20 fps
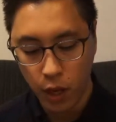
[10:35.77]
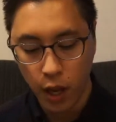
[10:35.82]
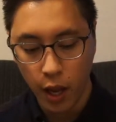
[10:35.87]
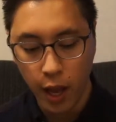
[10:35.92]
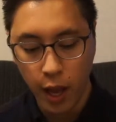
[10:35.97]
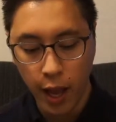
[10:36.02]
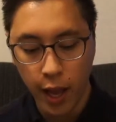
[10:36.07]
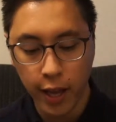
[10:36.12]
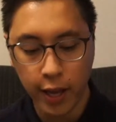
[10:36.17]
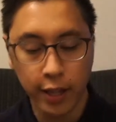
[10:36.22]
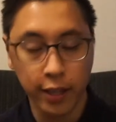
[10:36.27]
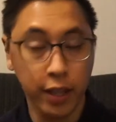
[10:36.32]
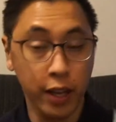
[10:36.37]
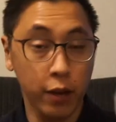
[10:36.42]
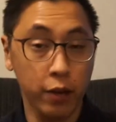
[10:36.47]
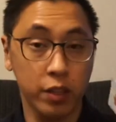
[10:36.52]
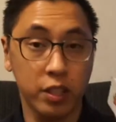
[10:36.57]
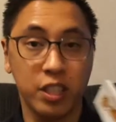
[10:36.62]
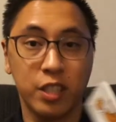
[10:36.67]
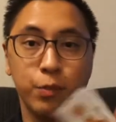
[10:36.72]
and then they
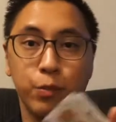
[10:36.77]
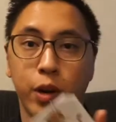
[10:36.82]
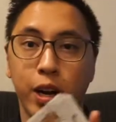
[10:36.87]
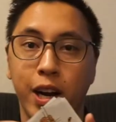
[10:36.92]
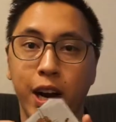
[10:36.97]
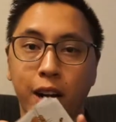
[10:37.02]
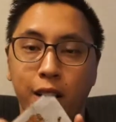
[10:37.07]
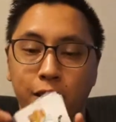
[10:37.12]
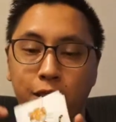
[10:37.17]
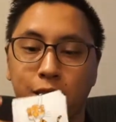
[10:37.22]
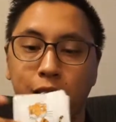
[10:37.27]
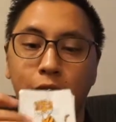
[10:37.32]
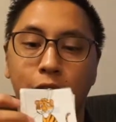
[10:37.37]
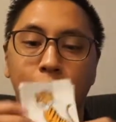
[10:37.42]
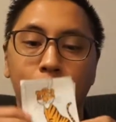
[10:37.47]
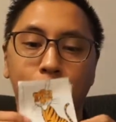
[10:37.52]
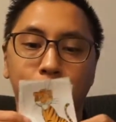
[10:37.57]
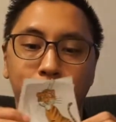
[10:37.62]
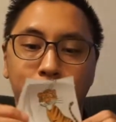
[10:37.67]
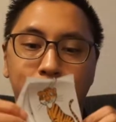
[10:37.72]
would spread out all
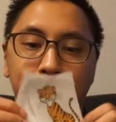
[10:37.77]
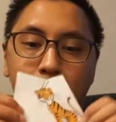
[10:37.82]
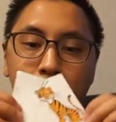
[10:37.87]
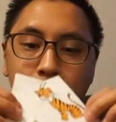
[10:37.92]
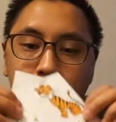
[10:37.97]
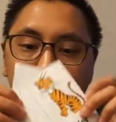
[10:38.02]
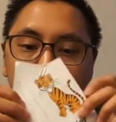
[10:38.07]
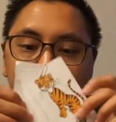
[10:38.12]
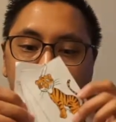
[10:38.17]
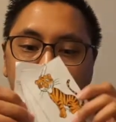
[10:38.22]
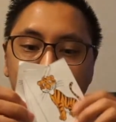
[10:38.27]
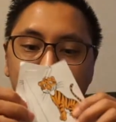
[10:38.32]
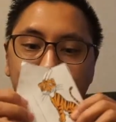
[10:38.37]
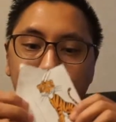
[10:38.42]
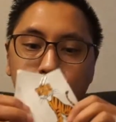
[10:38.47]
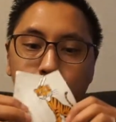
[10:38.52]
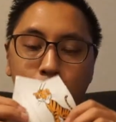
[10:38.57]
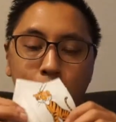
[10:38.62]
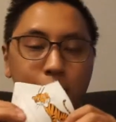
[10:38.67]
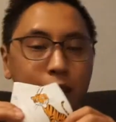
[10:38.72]
of the cards onto the
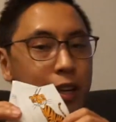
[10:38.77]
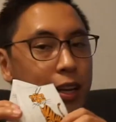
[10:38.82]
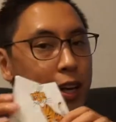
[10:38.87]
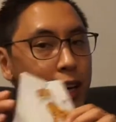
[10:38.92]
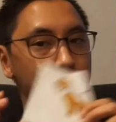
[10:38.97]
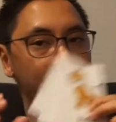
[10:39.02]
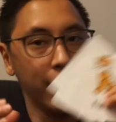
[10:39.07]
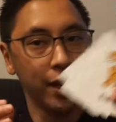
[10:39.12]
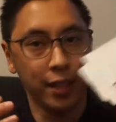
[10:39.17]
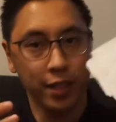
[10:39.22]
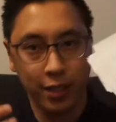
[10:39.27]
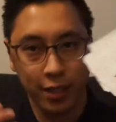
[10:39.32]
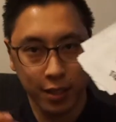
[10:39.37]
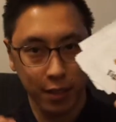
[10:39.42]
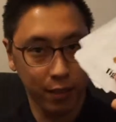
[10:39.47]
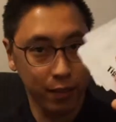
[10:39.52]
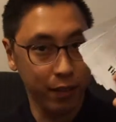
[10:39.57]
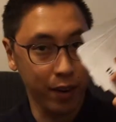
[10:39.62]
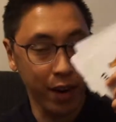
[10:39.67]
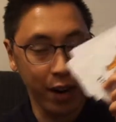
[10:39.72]
table. And this is a
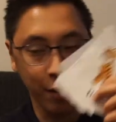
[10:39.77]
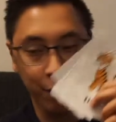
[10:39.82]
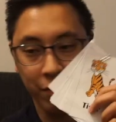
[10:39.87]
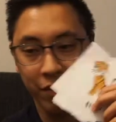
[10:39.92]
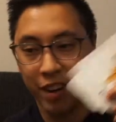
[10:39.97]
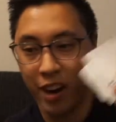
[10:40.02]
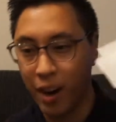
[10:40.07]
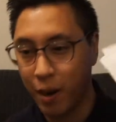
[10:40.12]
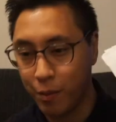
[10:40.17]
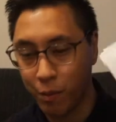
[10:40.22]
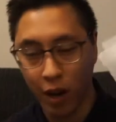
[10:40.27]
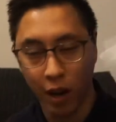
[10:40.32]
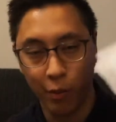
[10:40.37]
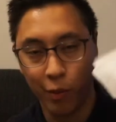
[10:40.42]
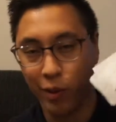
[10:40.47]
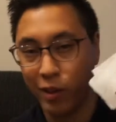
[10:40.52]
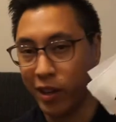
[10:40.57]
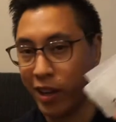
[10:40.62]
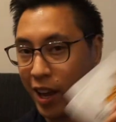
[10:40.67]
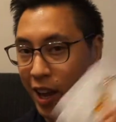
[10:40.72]
very, very
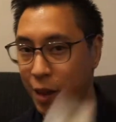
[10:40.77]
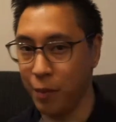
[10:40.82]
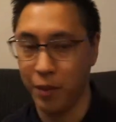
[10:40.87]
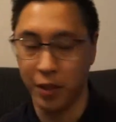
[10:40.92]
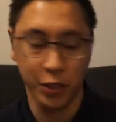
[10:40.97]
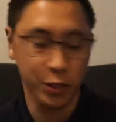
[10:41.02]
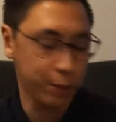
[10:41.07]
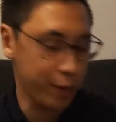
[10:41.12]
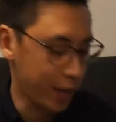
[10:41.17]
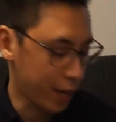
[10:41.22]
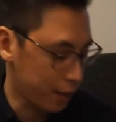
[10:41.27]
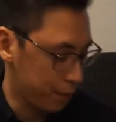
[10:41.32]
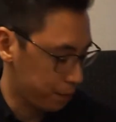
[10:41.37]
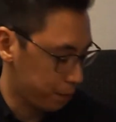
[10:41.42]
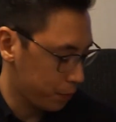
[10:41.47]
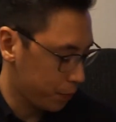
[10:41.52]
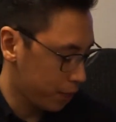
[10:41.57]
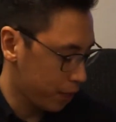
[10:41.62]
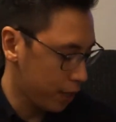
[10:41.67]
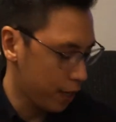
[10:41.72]
popular game in Japan.
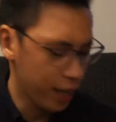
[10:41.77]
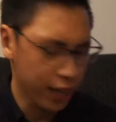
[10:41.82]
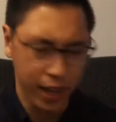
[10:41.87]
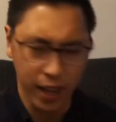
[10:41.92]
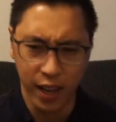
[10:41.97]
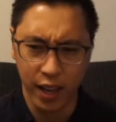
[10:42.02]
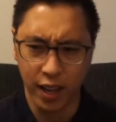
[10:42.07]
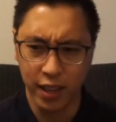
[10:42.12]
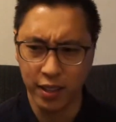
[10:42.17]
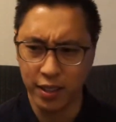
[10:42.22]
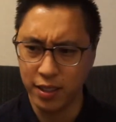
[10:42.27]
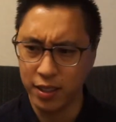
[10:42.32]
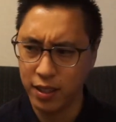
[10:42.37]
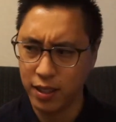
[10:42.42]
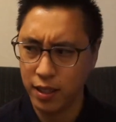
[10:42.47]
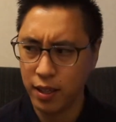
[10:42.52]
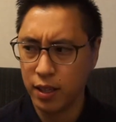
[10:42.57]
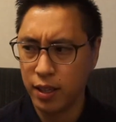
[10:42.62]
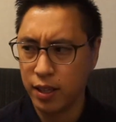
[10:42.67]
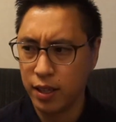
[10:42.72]
And
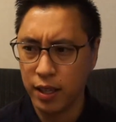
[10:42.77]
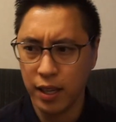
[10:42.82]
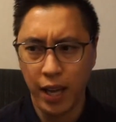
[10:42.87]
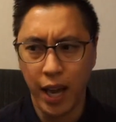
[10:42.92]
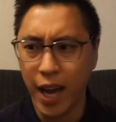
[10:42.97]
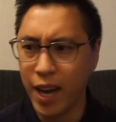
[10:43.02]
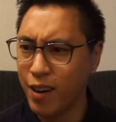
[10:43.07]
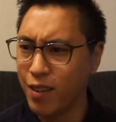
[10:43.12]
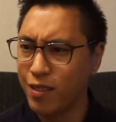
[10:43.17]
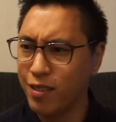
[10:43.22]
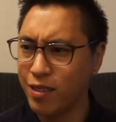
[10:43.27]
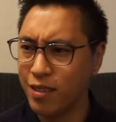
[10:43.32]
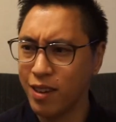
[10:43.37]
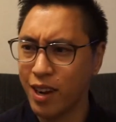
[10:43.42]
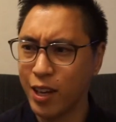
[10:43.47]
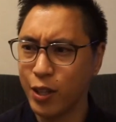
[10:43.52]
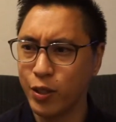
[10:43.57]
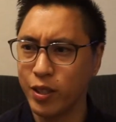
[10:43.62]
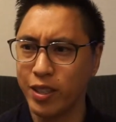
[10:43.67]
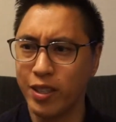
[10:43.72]
I don't
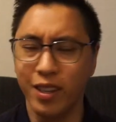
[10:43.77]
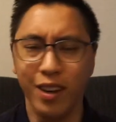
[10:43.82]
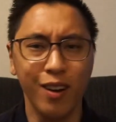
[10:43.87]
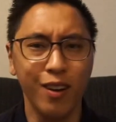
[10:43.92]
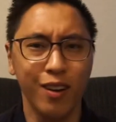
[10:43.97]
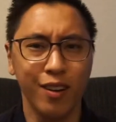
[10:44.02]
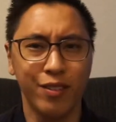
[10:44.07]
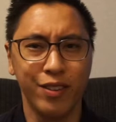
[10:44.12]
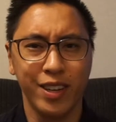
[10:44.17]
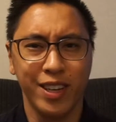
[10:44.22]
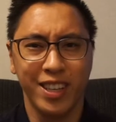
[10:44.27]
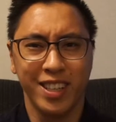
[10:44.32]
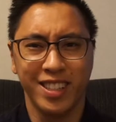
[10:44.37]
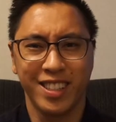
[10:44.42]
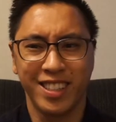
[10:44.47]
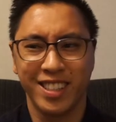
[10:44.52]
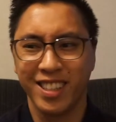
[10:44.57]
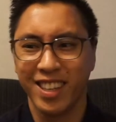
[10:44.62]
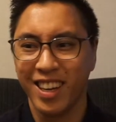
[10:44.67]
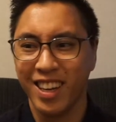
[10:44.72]
actually know if
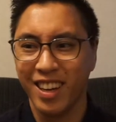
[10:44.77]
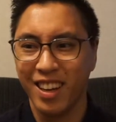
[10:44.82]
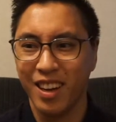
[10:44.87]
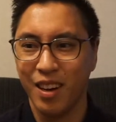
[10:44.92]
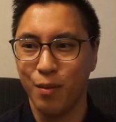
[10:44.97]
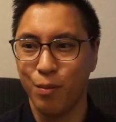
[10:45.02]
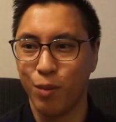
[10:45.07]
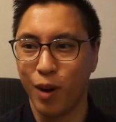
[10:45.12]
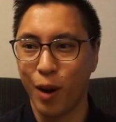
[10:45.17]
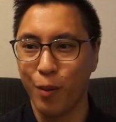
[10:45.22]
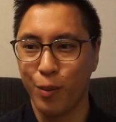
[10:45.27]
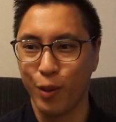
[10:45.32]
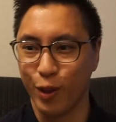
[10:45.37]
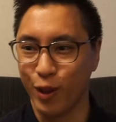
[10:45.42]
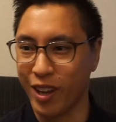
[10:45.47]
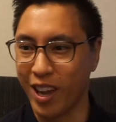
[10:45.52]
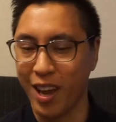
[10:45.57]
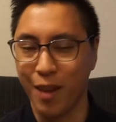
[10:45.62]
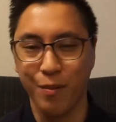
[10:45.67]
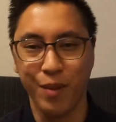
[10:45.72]
it's a popular
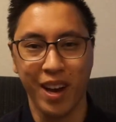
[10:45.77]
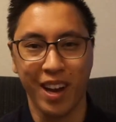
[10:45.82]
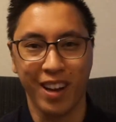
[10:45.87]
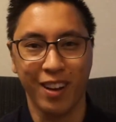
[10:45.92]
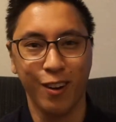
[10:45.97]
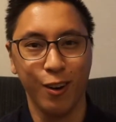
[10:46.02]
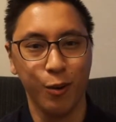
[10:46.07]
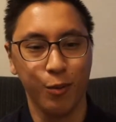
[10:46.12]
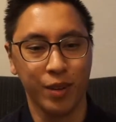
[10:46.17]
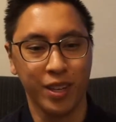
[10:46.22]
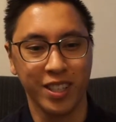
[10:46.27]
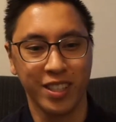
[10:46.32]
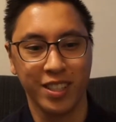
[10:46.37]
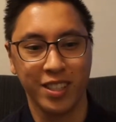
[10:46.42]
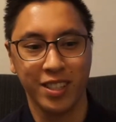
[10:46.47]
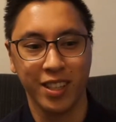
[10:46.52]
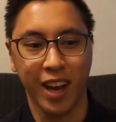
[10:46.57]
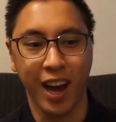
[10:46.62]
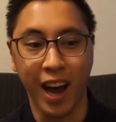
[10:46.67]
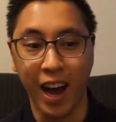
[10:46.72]
game back home, because
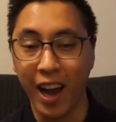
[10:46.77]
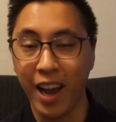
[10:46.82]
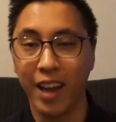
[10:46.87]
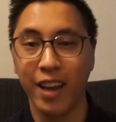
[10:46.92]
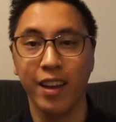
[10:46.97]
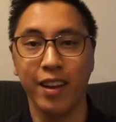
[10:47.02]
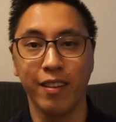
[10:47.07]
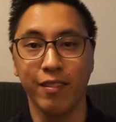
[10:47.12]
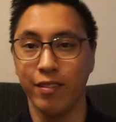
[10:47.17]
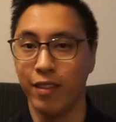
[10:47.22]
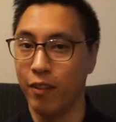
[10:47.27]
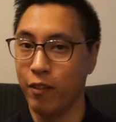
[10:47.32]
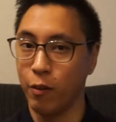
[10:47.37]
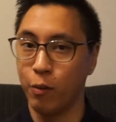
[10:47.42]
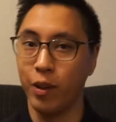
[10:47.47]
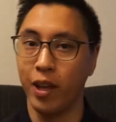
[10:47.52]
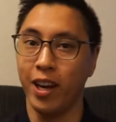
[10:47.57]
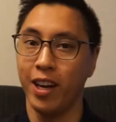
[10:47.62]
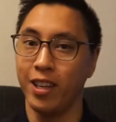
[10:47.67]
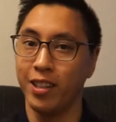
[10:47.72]
I have never
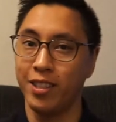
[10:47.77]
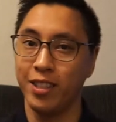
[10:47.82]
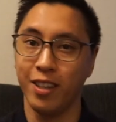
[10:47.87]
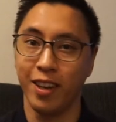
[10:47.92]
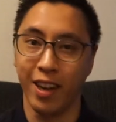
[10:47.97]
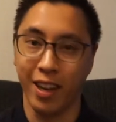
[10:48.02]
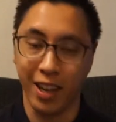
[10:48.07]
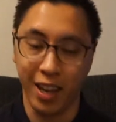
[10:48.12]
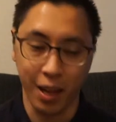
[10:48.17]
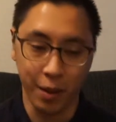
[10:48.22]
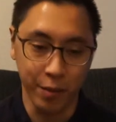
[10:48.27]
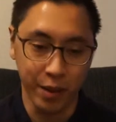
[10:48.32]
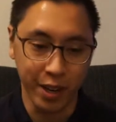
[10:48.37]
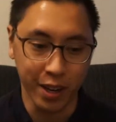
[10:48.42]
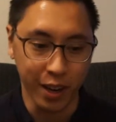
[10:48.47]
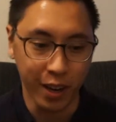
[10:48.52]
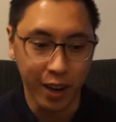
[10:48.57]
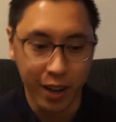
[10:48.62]
played it until I came here.